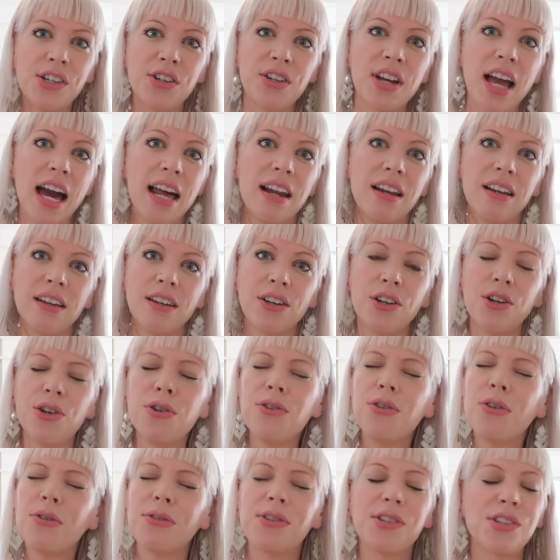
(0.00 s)
you're getting,
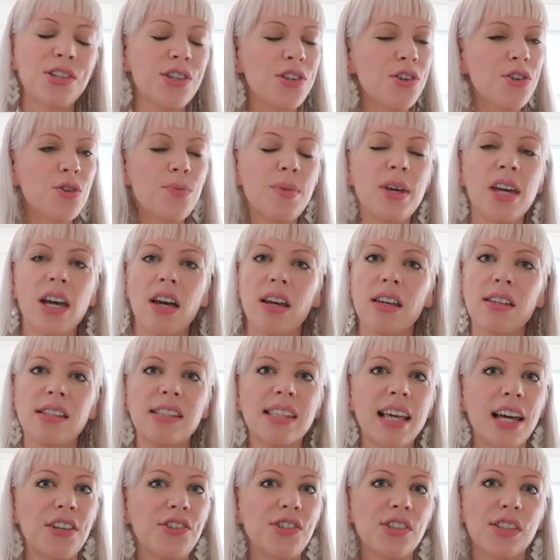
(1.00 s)
kudos to you,
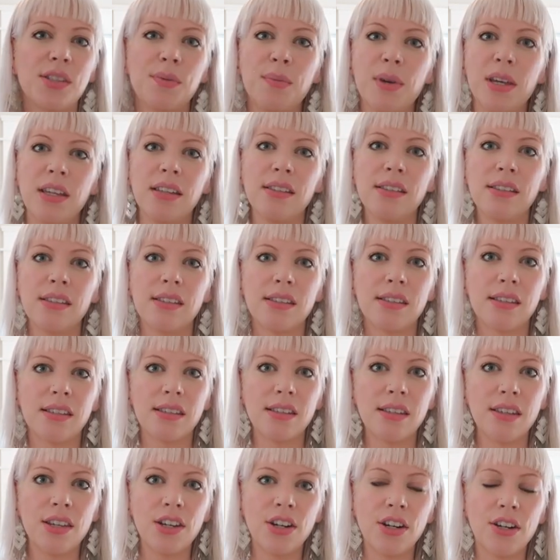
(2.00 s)
because that just
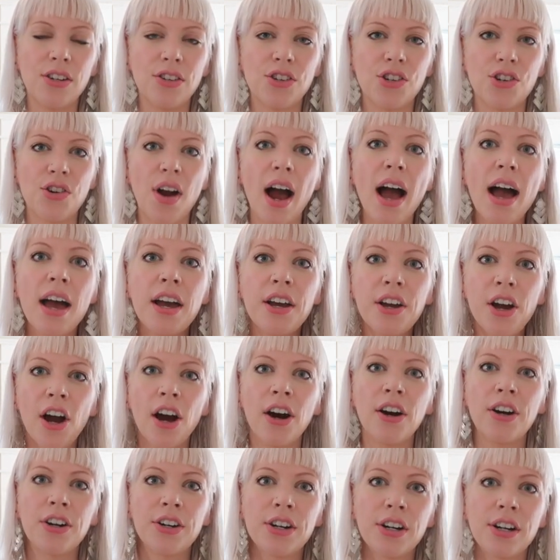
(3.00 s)
means you're trying
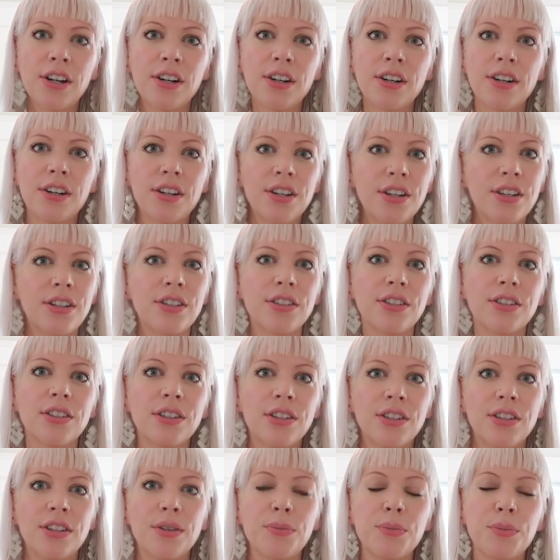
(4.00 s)
harder,
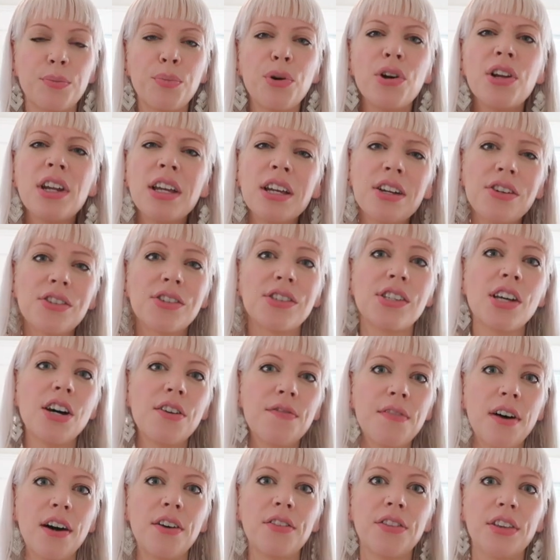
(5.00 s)
you're putting
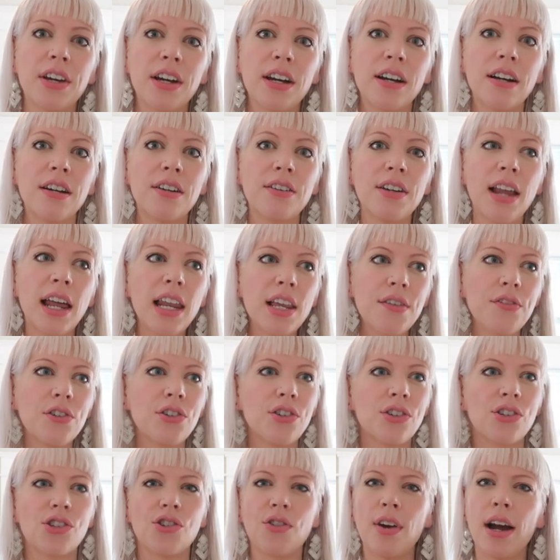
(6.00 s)
yourself out there, not
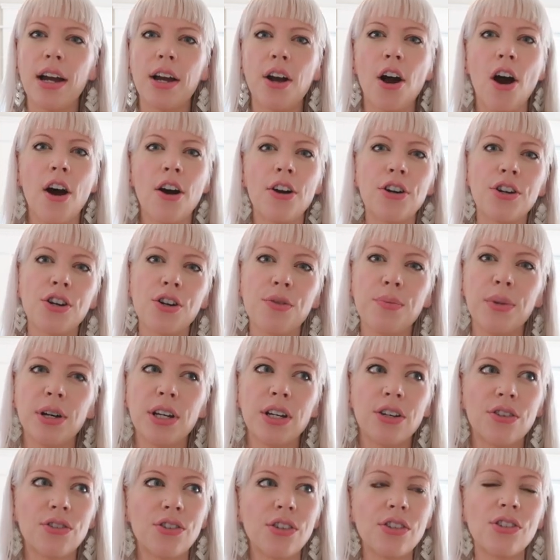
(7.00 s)
even just trying harder,
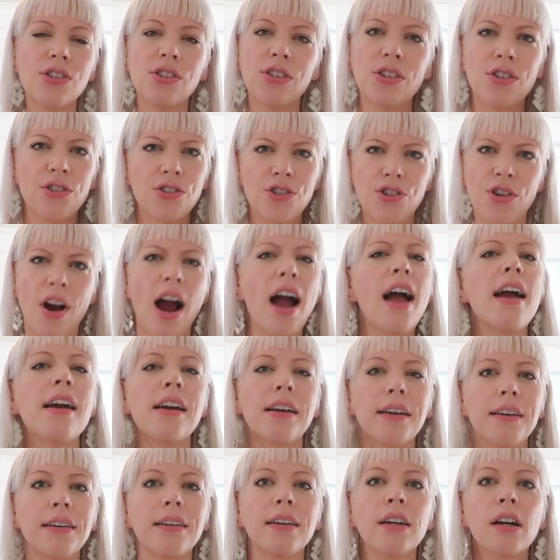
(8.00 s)
but you're
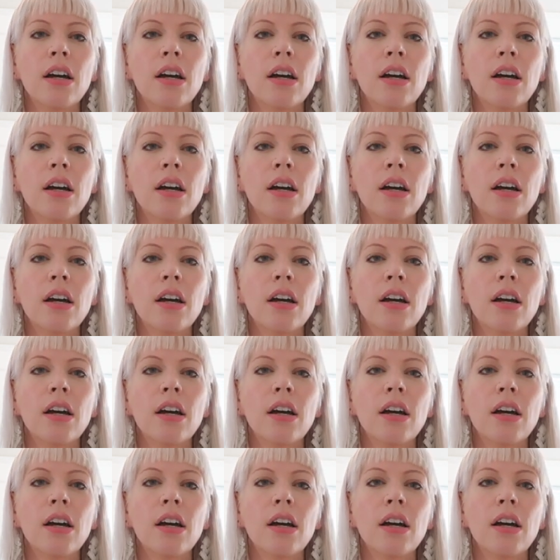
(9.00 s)
trying.